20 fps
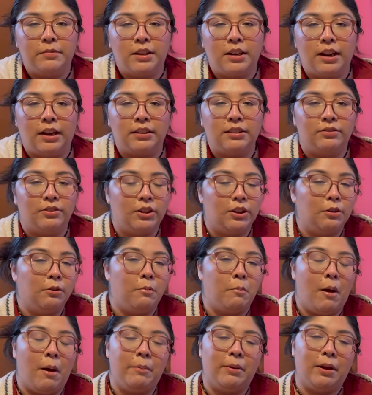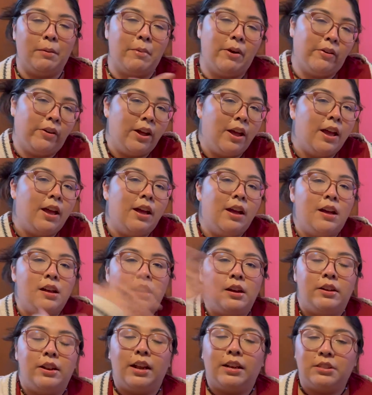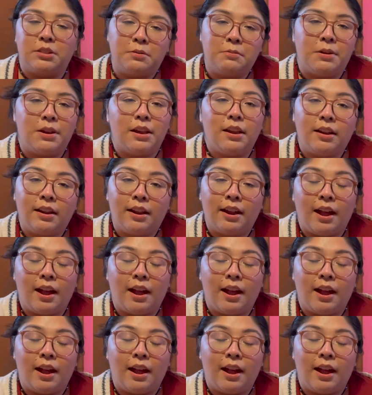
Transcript: next video will probably come out next week.